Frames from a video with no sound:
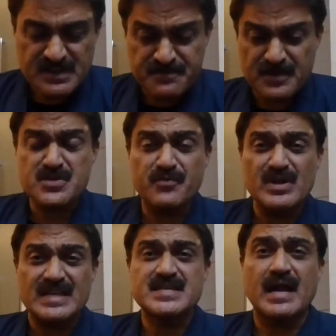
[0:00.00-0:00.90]
First of all,
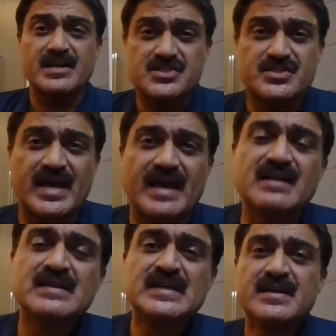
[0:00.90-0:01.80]
let's
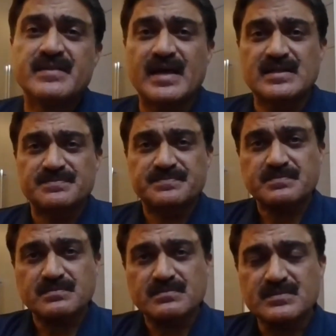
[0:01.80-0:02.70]
understand that
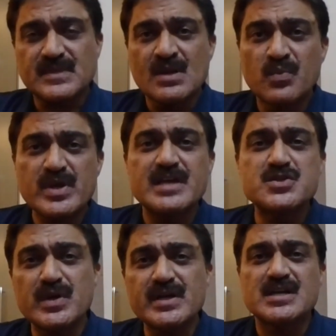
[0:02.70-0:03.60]
we
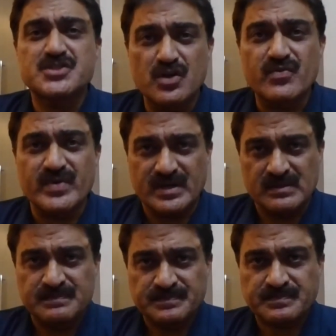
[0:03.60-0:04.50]
educate our
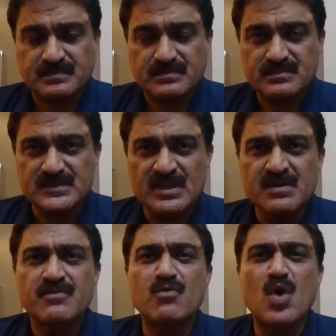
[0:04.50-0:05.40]
children
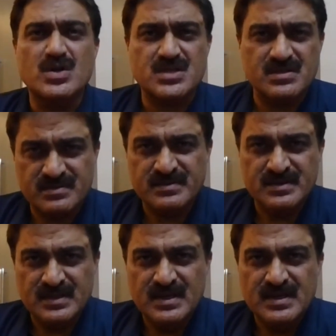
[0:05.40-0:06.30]
for what?
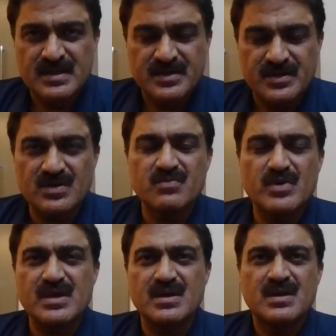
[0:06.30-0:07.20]
You know,
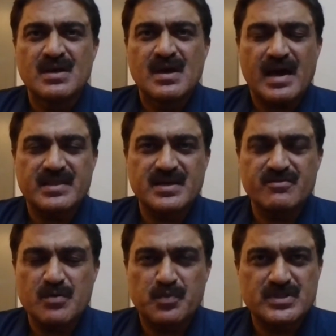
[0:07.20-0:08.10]

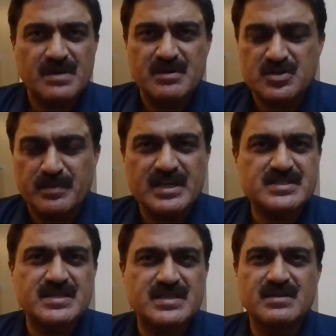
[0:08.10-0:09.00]
either we put them into
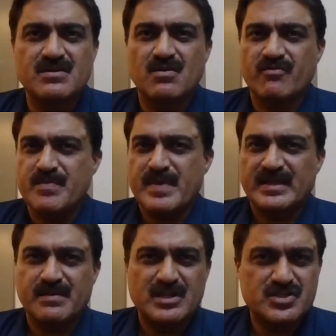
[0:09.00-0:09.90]
medicine, or we
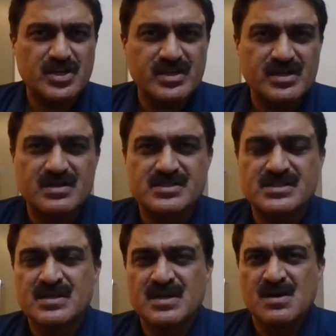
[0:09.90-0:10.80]
make them
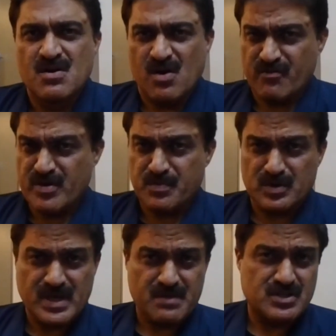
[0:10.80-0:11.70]
engineers, or we
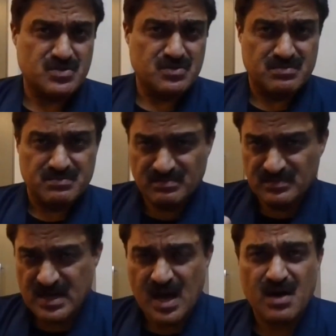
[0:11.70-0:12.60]
put them into
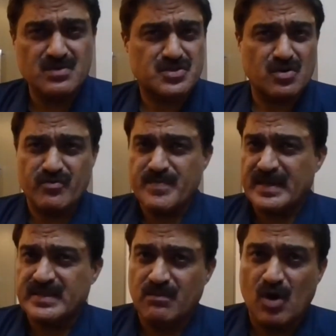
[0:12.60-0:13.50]
accounts, or we
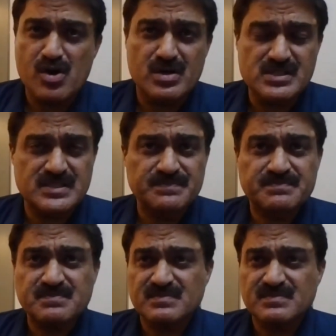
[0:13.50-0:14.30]
make them lawyers.